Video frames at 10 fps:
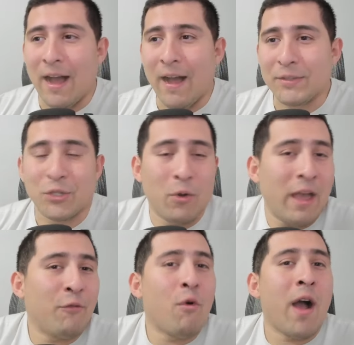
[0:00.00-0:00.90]
Uh, so
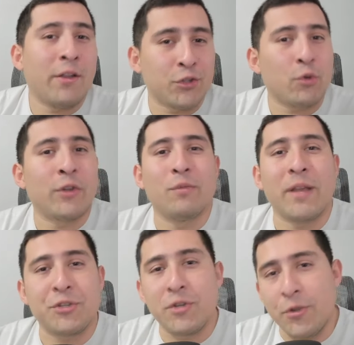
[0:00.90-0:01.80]
F Y I, I just wanted to
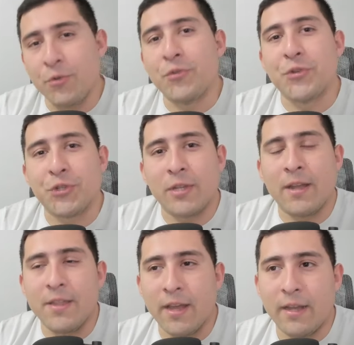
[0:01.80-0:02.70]
make sure that you
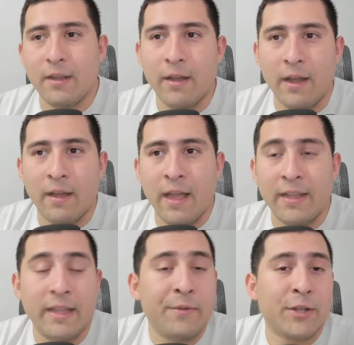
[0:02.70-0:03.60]
understand that uh,
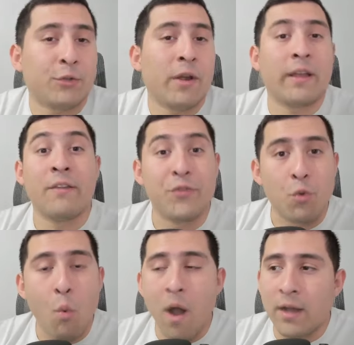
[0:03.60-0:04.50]
and give it a try if
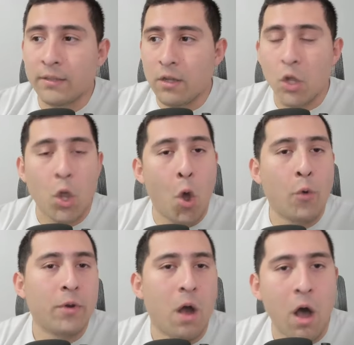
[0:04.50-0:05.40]
you want.
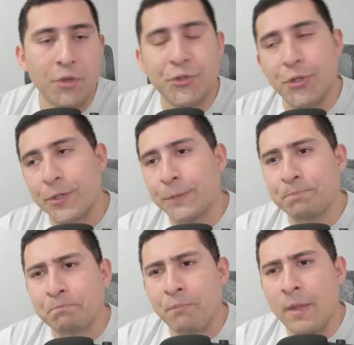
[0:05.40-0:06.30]
Code Oscar.
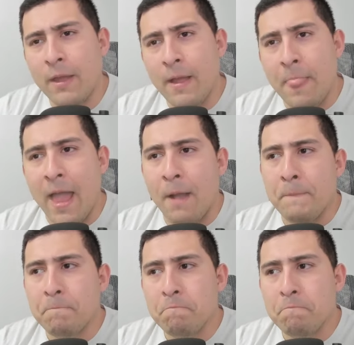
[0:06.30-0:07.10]
Now,